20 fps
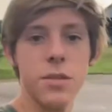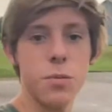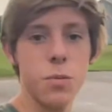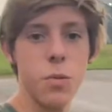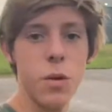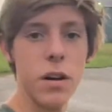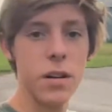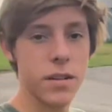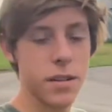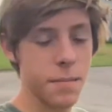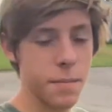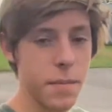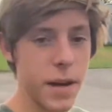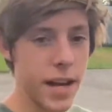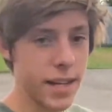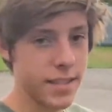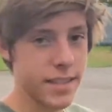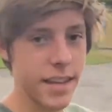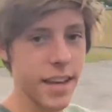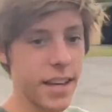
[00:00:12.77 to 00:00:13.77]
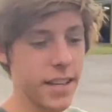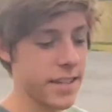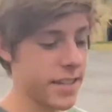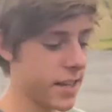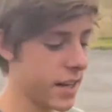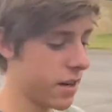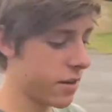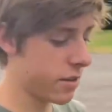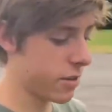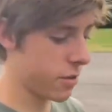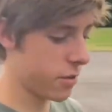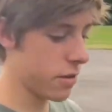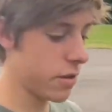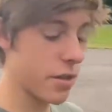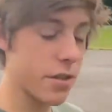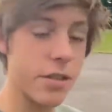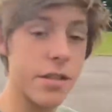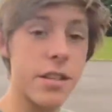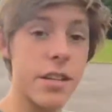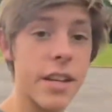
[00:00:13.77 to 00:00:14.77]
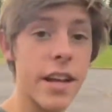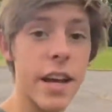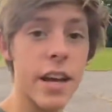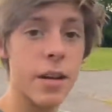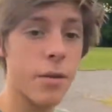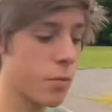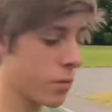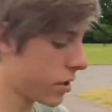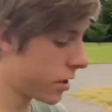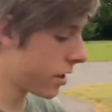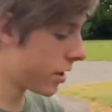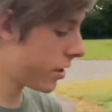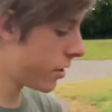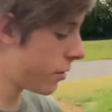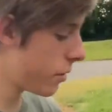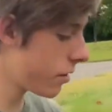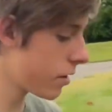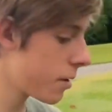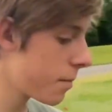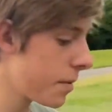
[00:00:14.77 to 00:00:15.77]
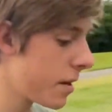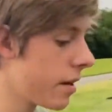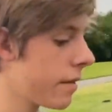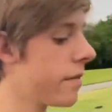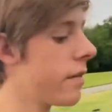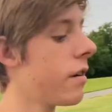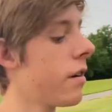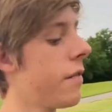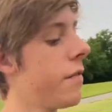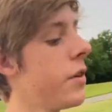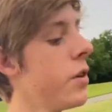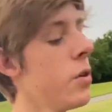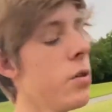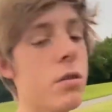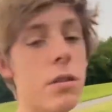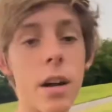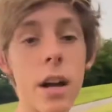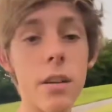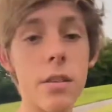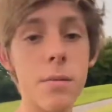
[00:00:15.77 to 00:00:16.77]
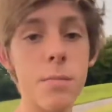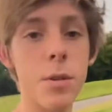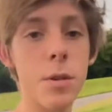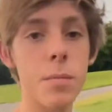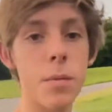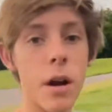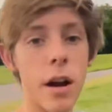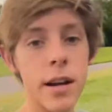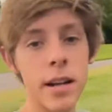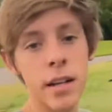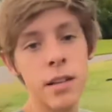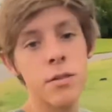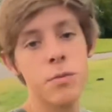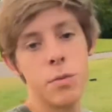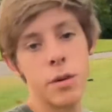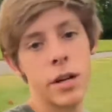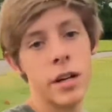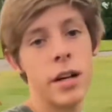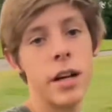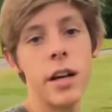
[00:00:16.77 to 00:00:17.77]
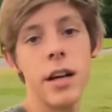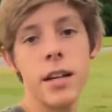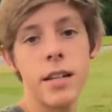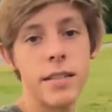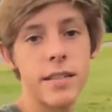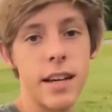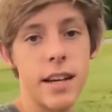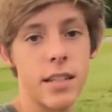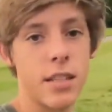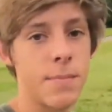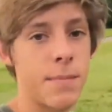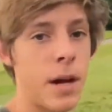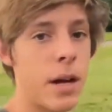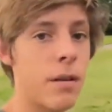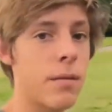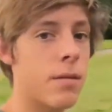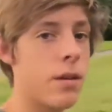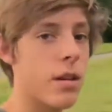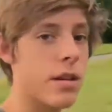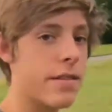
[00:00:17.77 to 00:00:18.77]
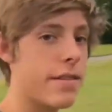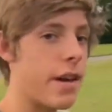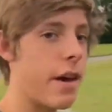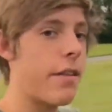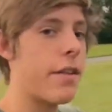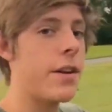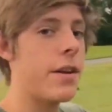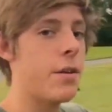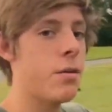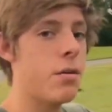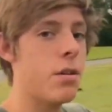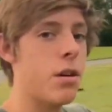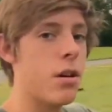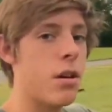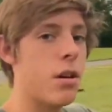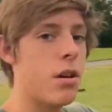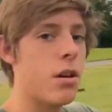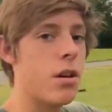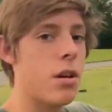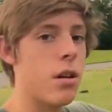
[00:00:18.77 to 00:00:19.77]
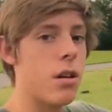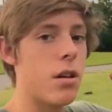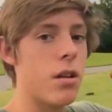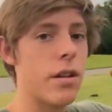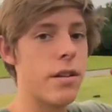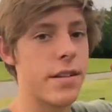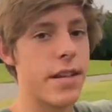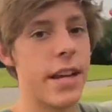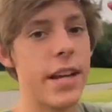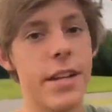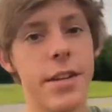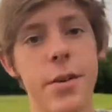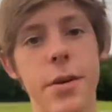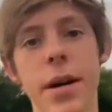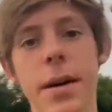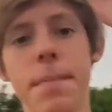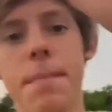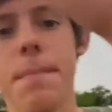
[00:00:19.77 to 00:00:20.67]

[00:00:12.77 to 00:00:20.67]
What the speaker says: Welcome back to KC Outdoors. Today we're gonna do a little bit of a review. Got some new broadheads. We're gonna test them out, see how they do. Let's get into it.